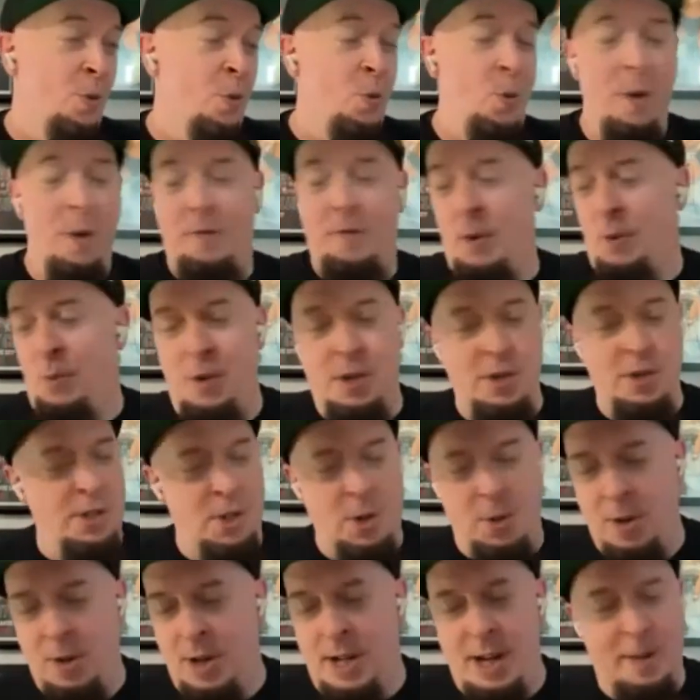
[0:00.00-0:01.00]
whoever it was,
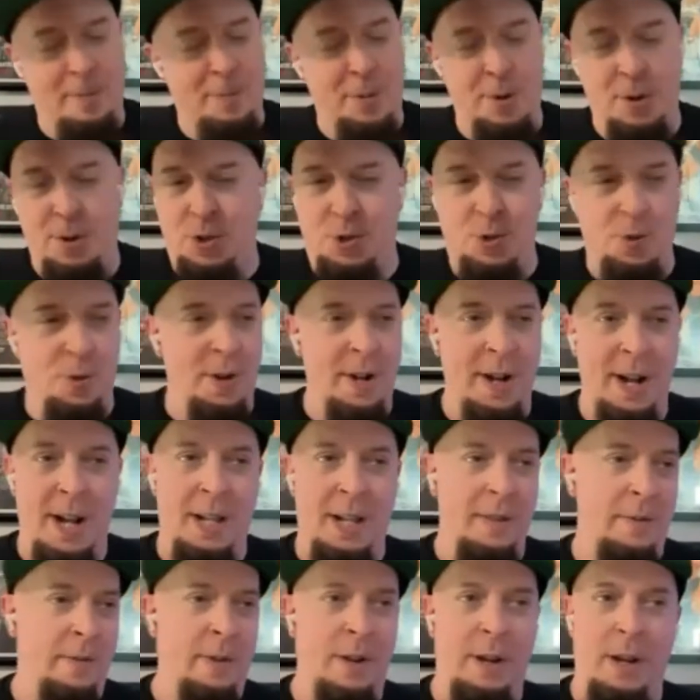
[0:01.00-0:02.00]
Tony Deppen or Jordan
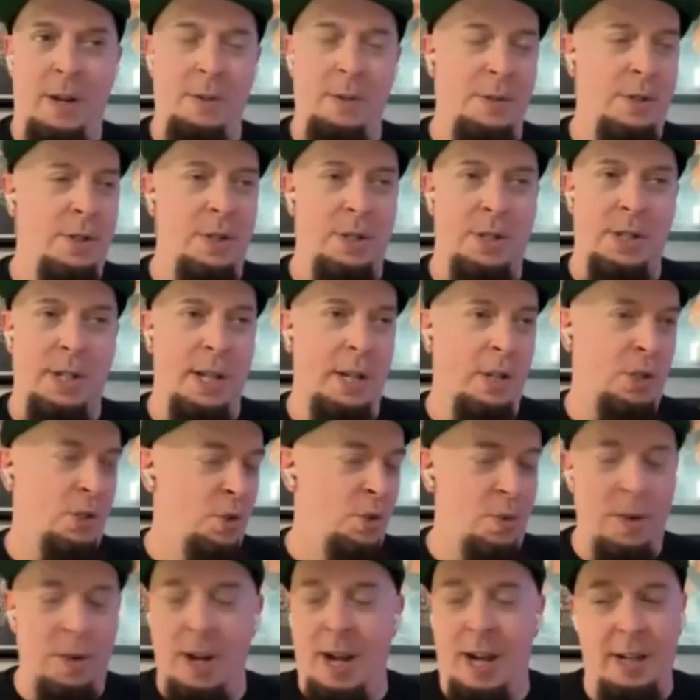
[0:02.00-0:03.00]
Oliver, I was just like,
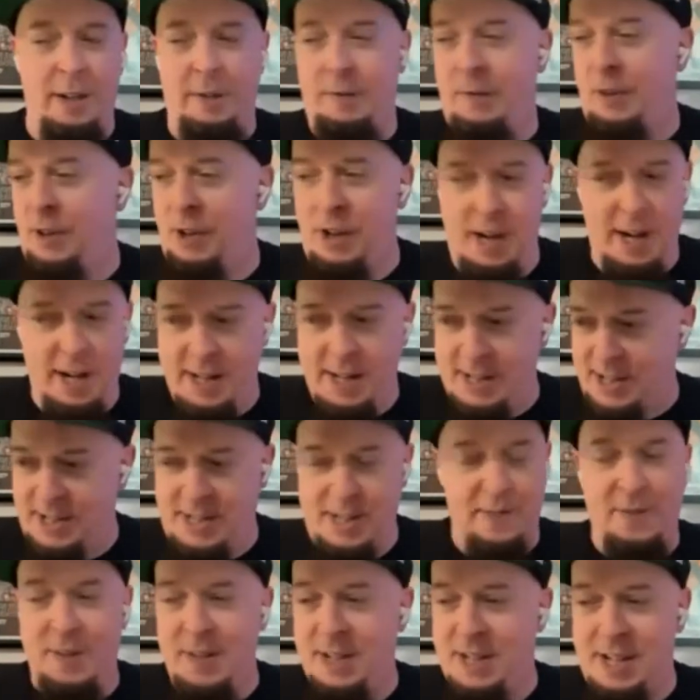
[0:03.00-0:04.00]
Jordan Oliver hit a
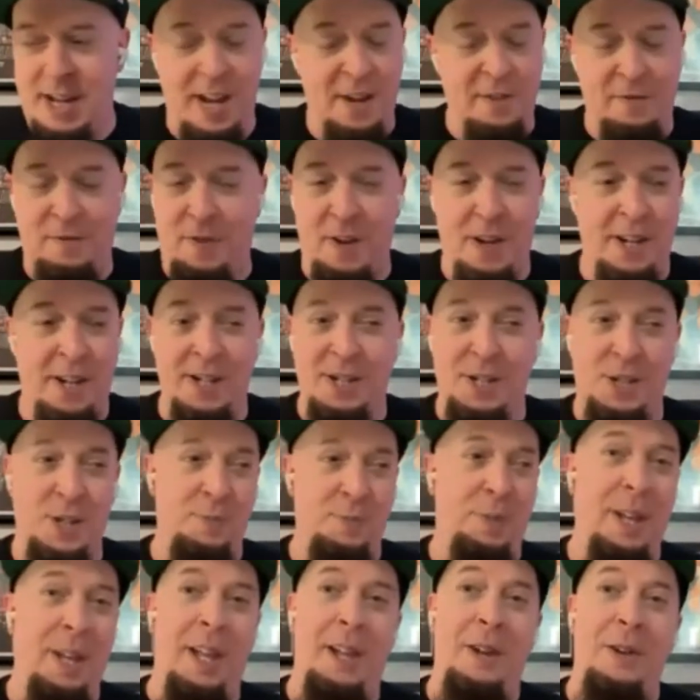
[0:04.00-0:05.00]
710 fucking
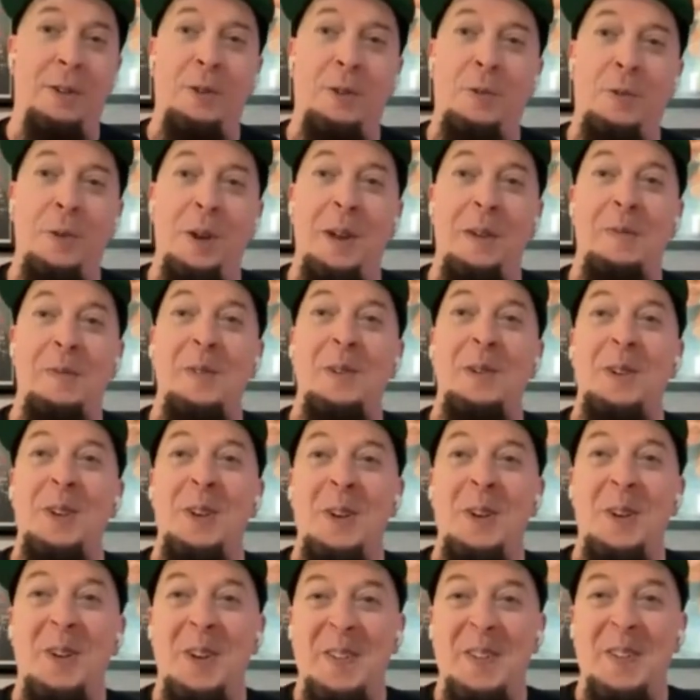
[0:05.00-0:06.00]
split or whatever.
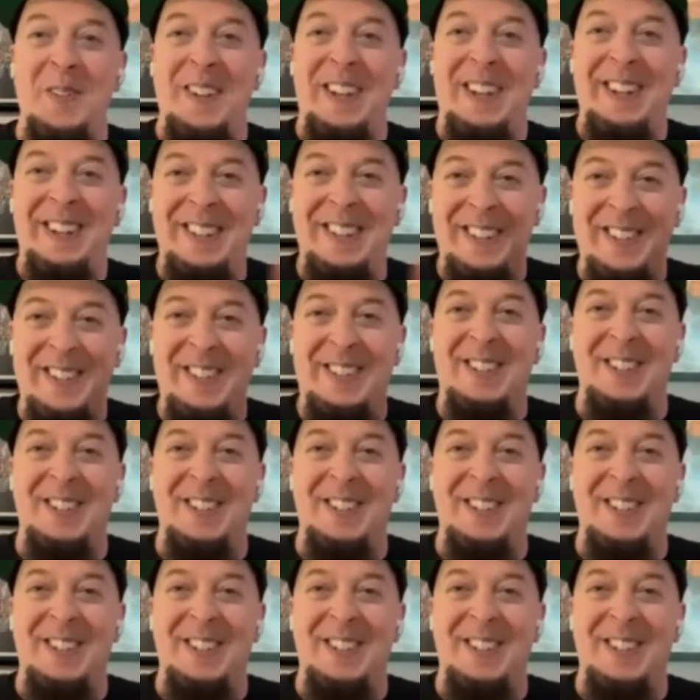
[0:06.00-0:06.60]
You know what I mean?